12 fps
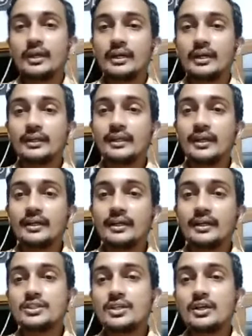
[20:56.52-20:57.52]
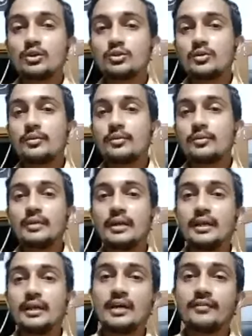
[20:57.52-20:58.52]
And then Ranjana Goswami be
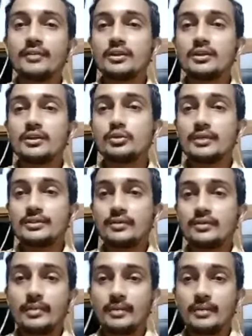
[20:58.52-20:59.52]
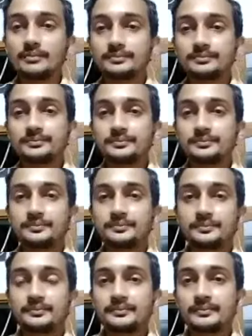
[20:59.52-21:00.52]
ready after Subhashri
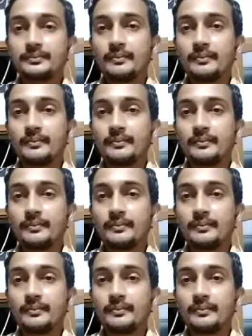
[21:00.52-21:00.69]
ma'am.